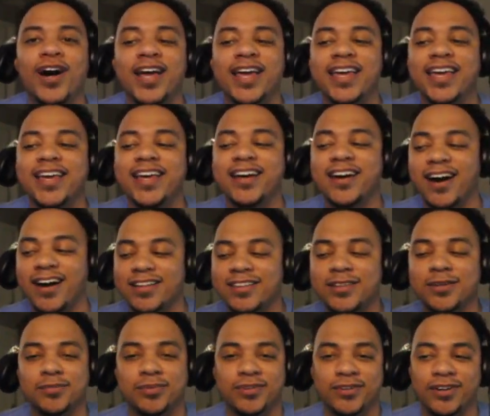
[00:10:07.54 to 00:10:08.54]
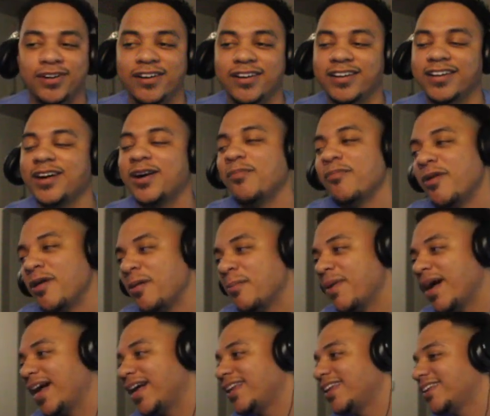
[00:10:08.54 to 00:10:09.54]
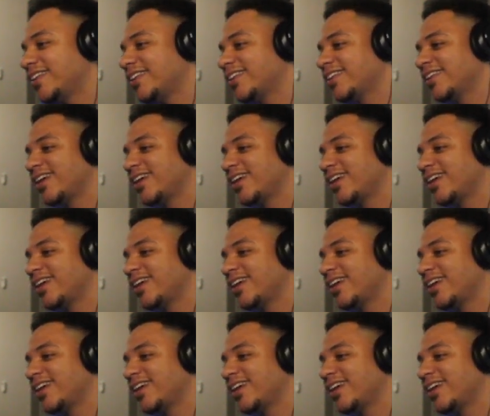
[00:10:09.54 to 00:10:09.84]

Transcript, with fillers: and he caught the ball. Come on, Madden.